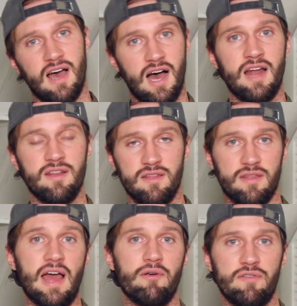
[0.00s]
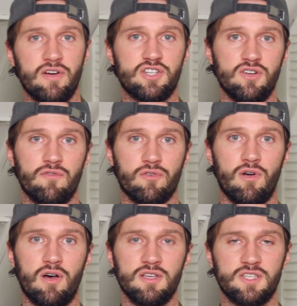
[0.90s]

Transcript: on thyroid function overall.